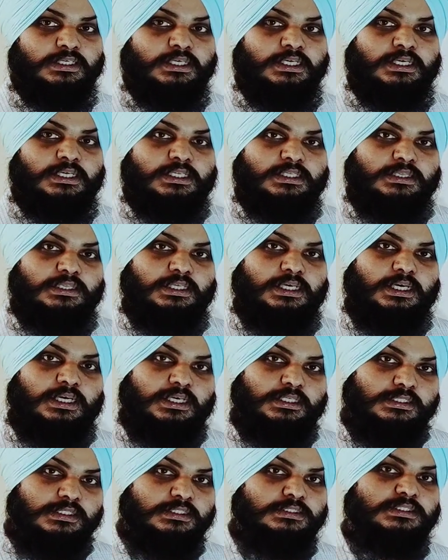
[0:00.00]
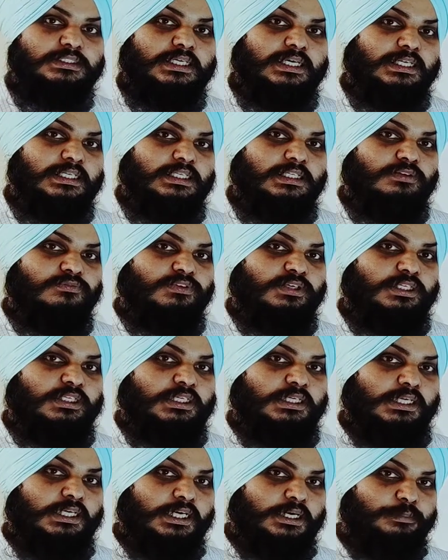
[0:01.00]
the other cell with
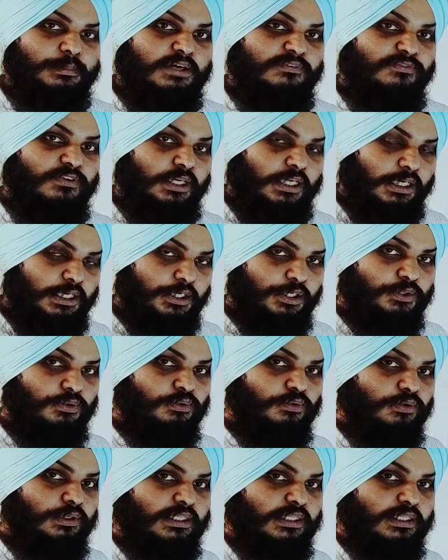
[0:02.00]
EMF E2 in the